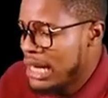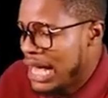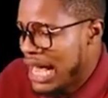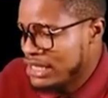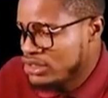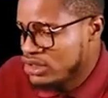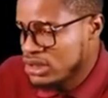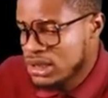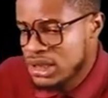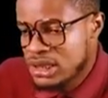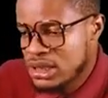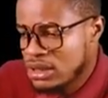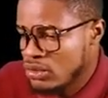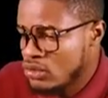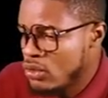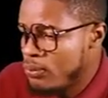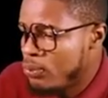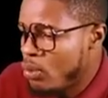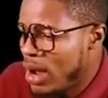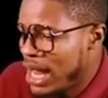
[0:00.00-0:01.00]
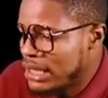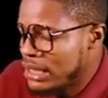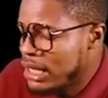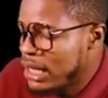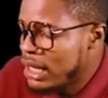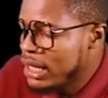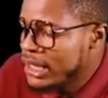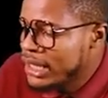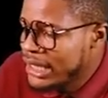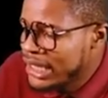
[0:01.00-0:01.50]
Hydrogen is in group one.
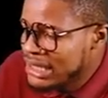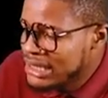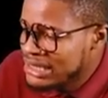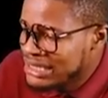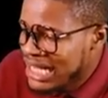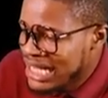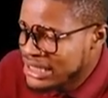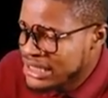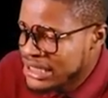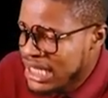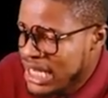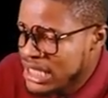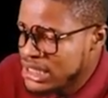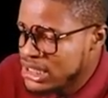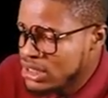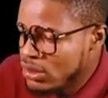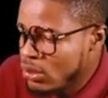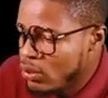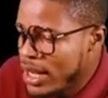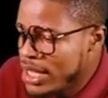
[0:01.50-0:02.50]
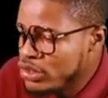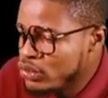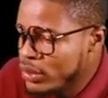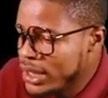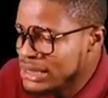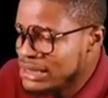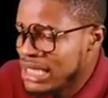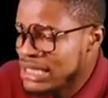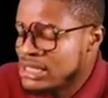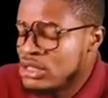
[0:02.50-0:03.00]
Interchange, when you
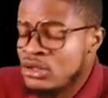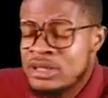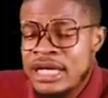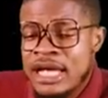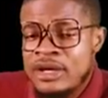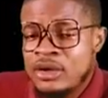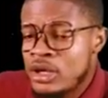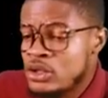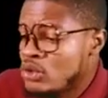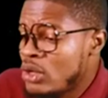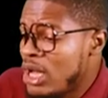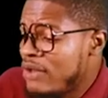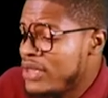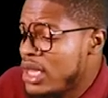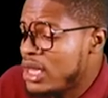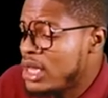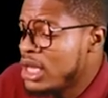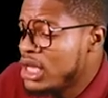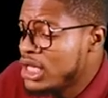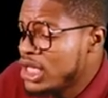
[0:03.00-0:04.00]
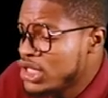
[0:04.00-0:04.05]
interchange, what are you going to have here?